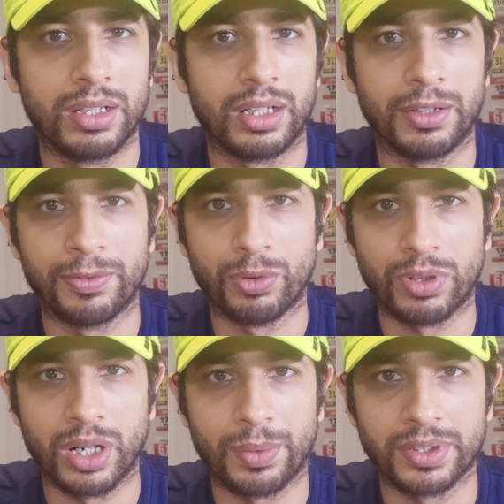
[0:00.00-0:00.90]
a
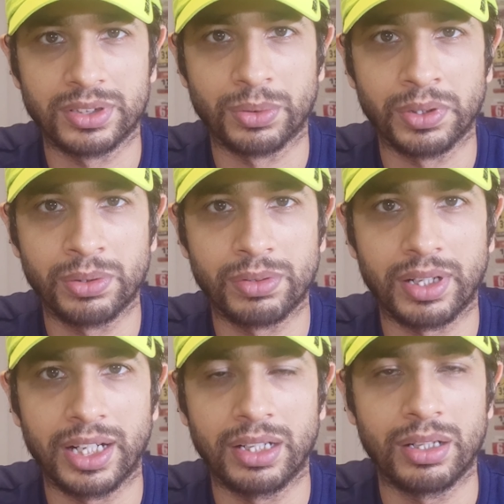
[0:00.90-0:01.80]
4-hour zone 2
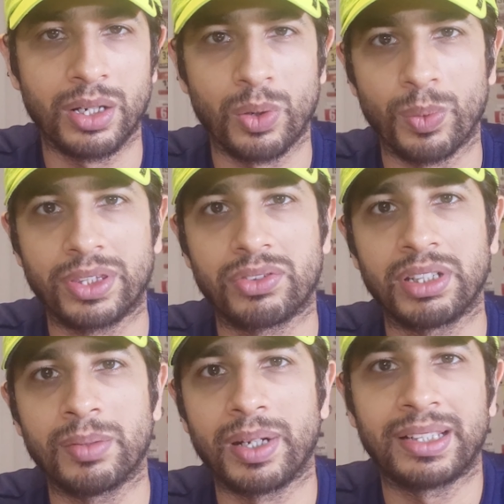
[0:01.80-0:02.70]
ride with 3
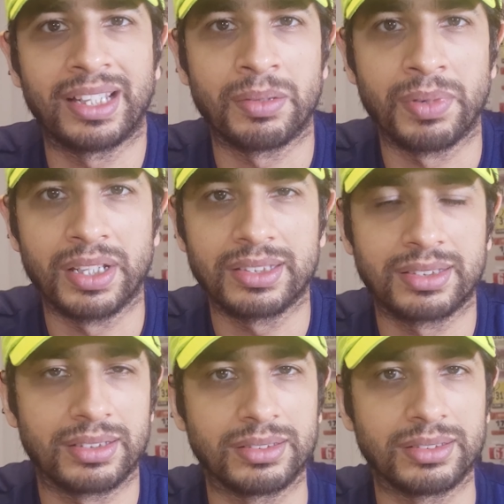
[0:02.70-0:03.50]
by 10 minutes